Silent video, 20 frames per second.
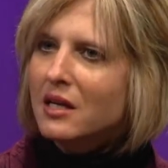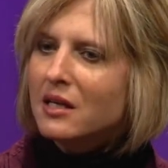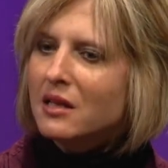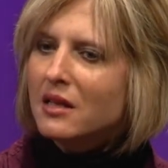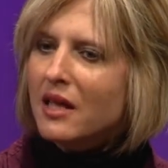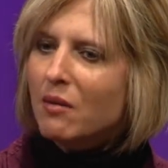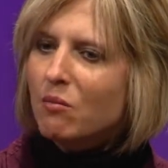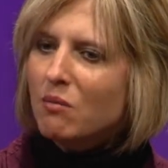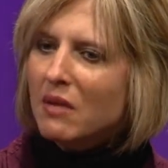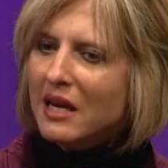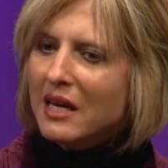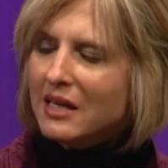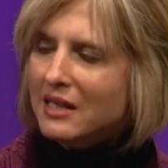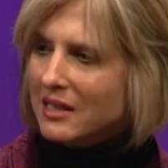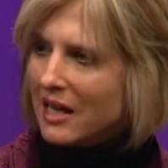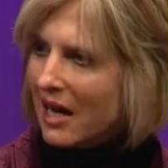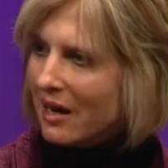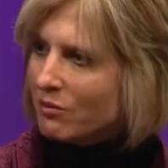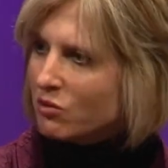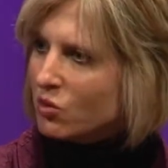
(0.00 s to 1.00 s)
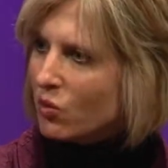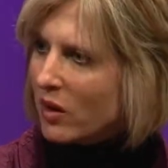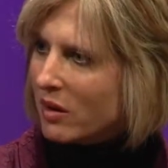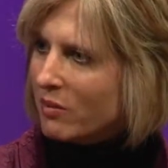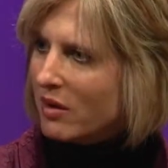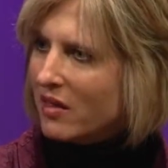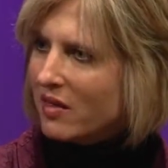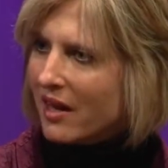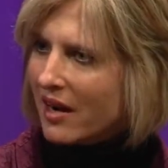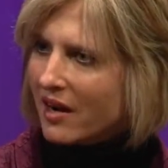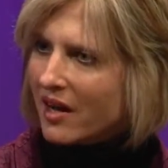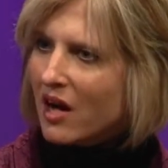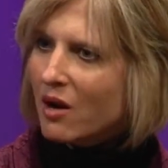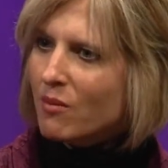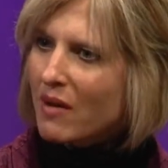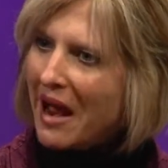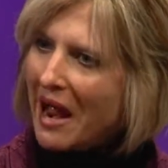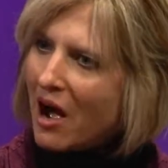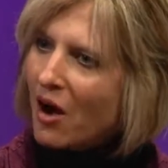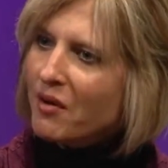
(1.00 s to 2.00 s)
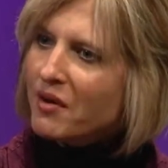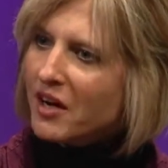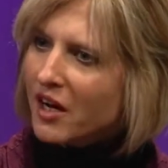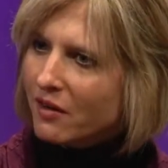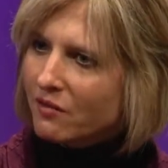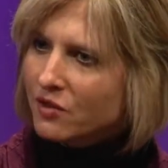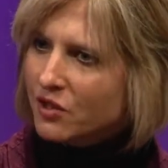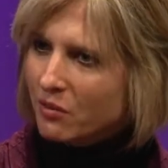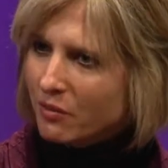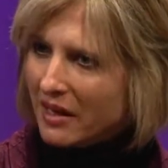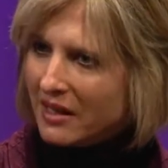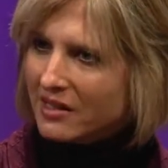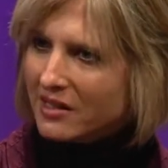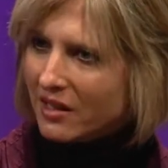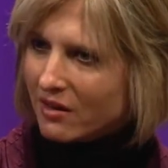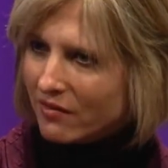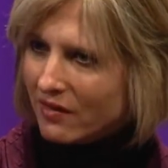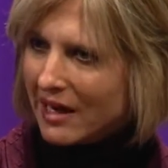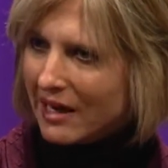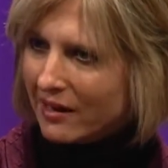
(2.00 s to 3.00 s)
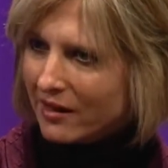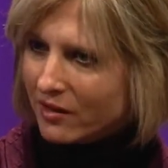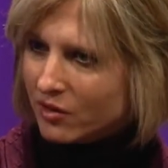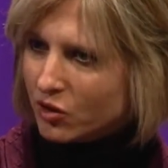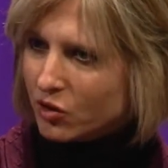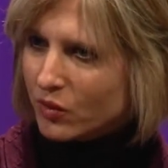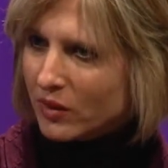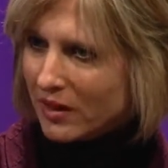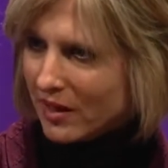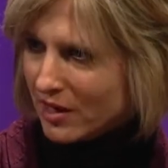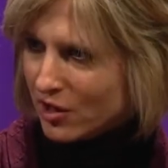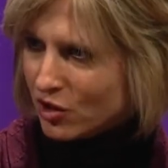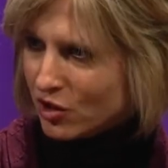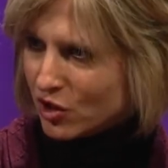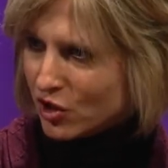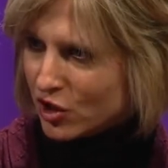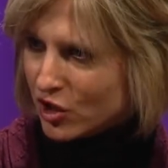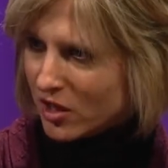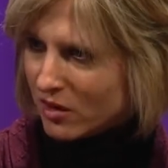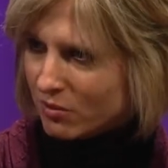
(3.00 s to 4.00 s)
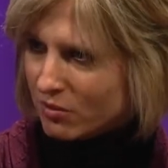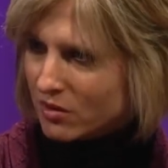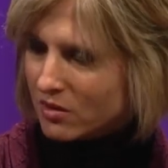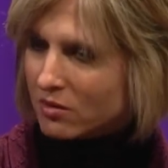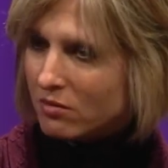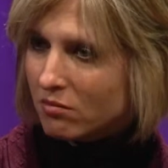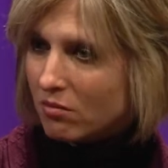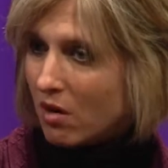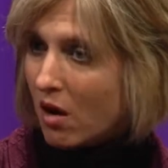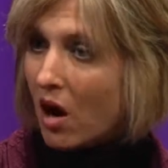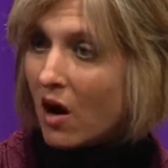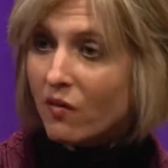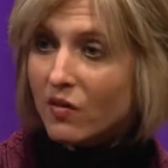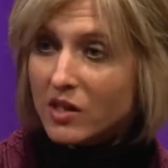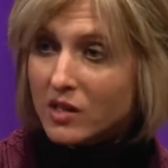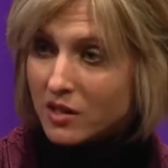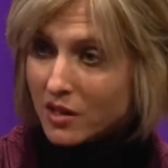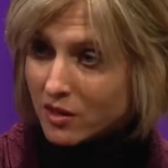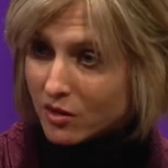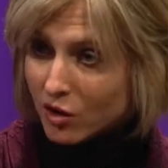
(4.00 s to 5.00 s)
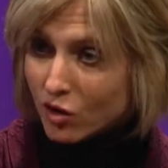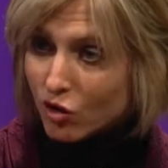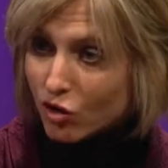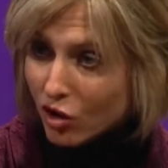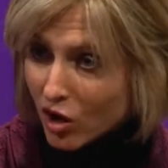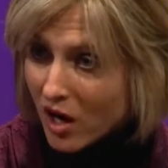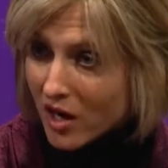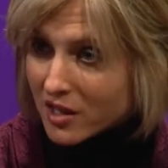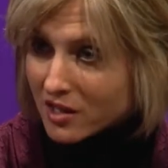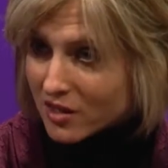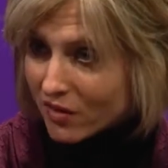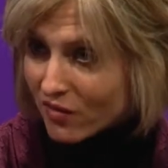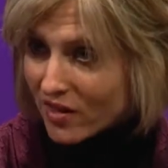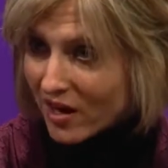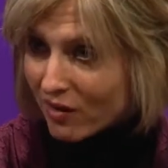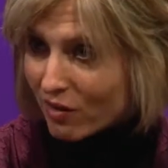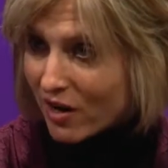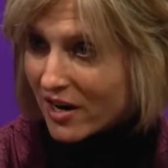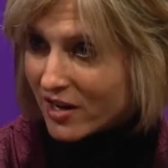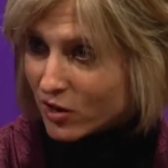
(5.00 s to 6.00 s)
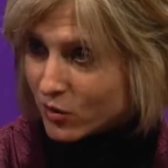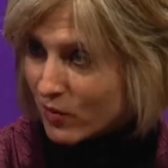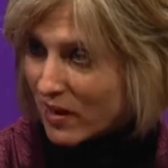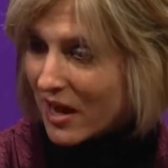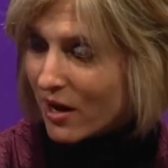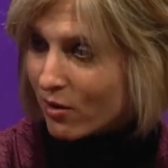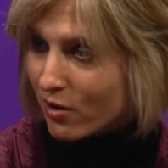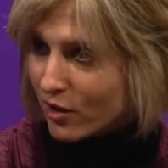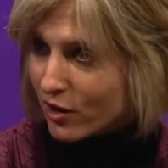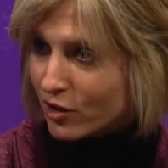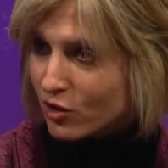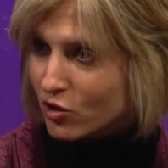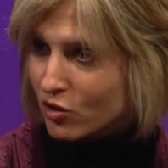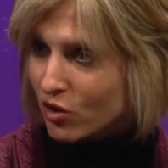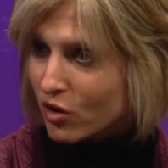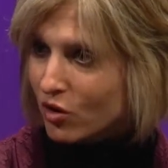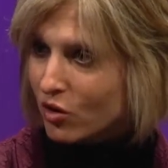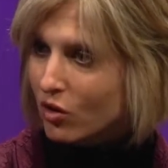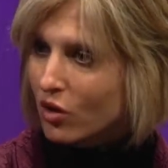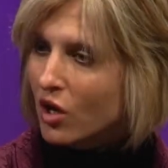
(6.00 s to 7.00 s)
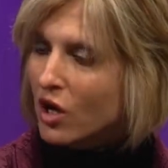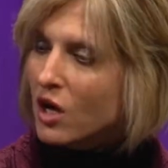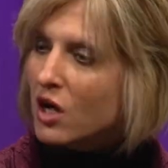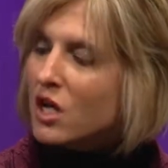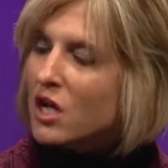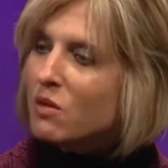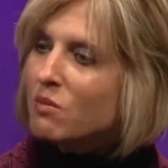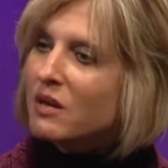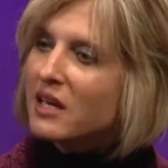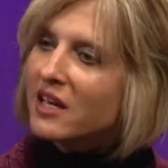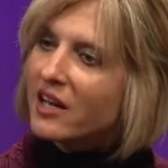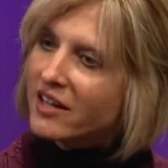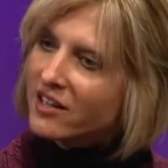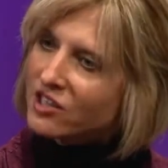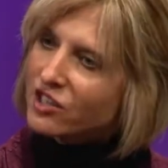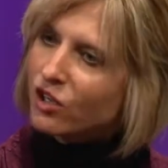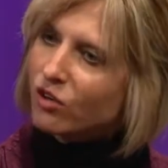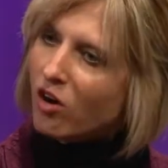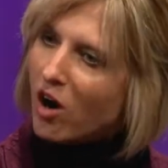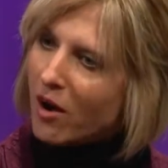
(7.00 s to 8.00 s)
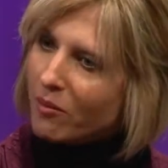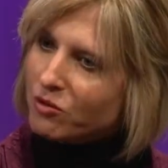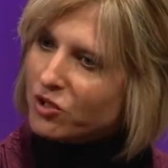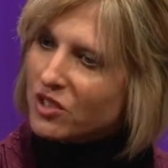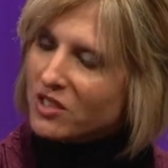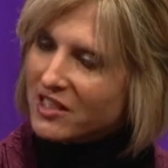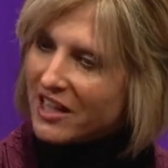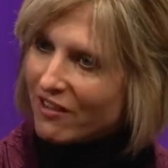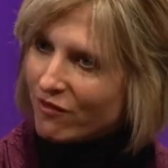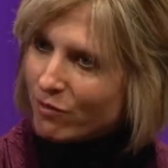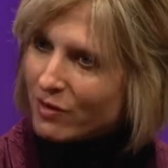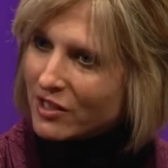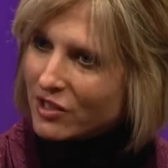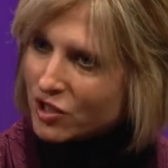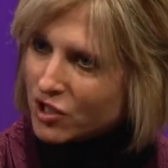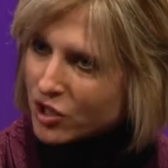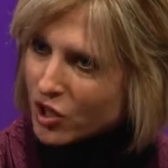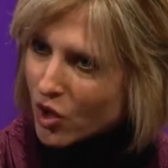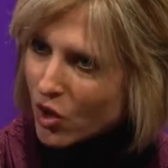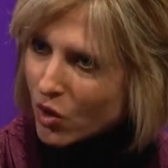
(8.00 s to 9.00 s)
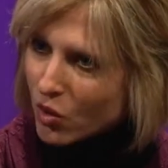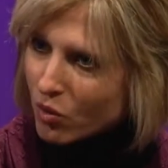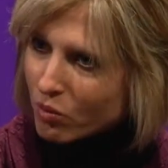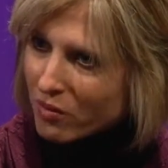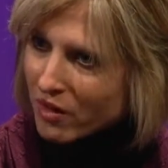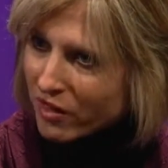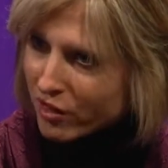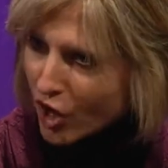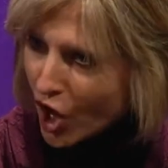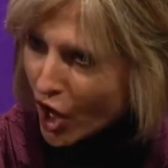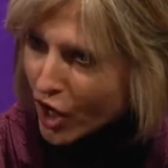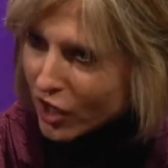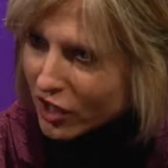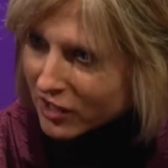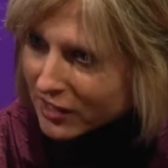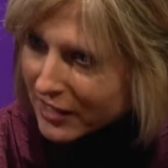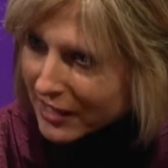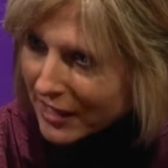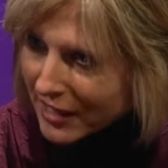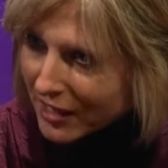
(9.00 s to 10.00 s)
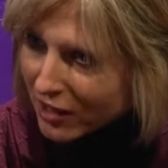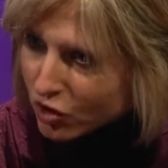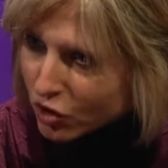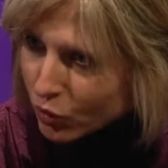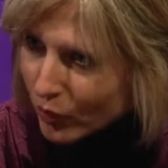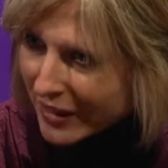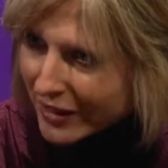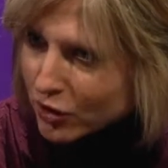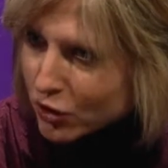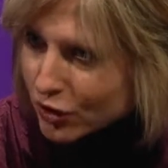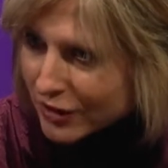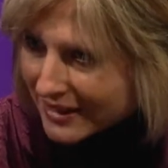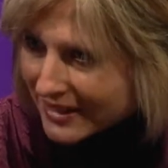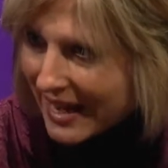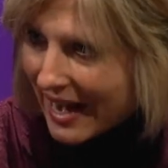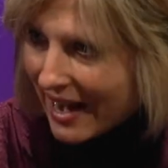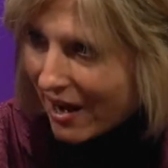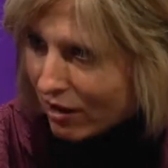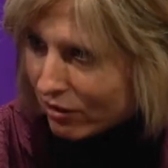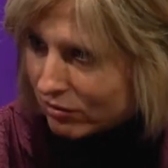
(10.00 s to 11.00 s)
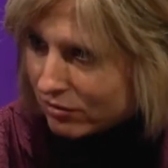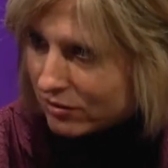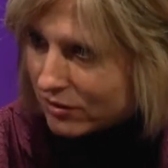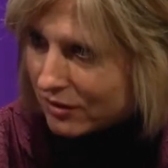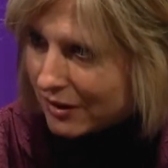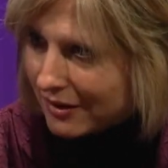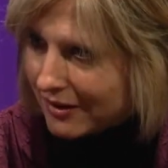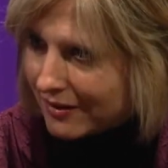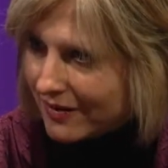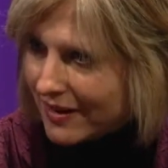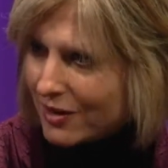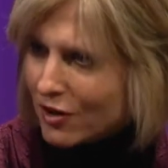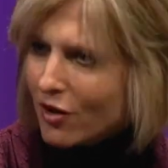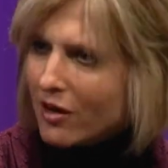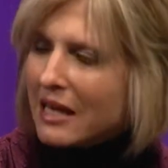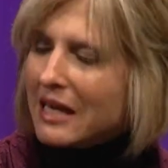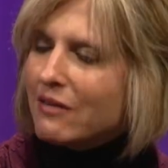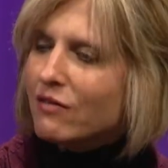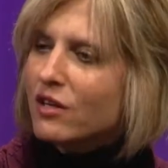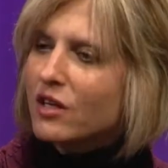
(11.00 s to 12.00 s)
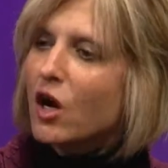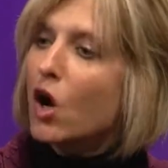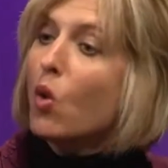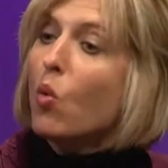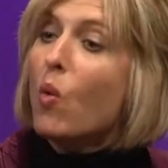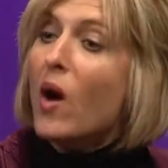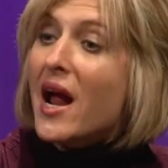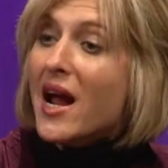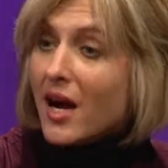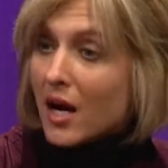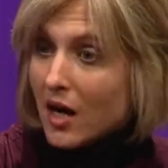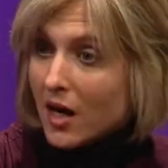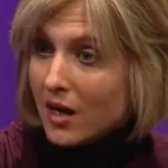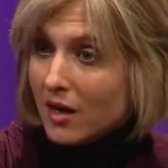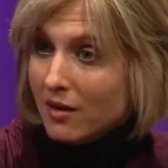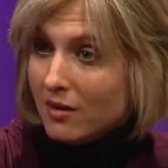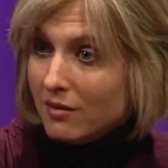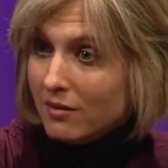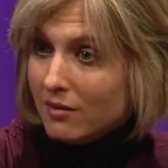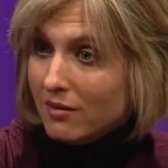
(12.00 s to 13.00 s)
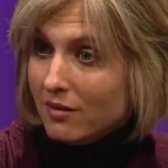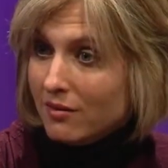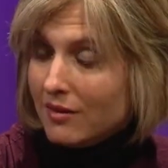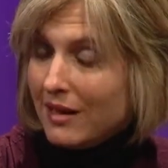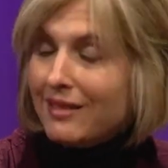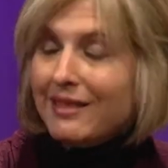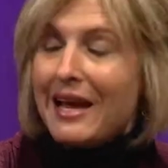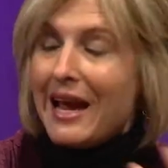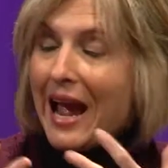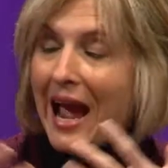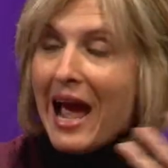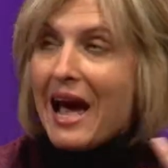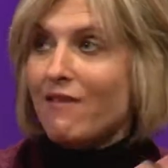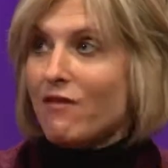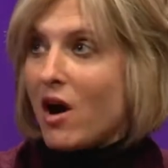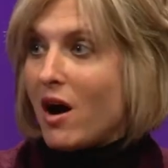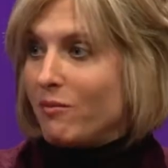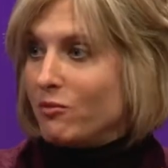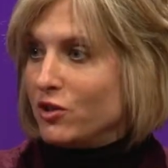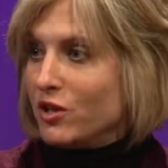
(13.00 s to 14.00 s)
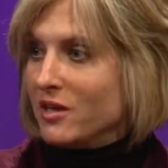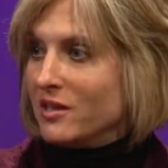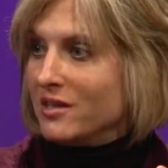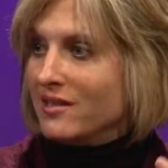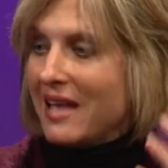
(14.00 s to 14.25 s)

that many times women that come out of domestic violence relationships, obviously the crux of that, right, is power and control, because their options have been so methodically dwindled down, they aren't even aware that they have options.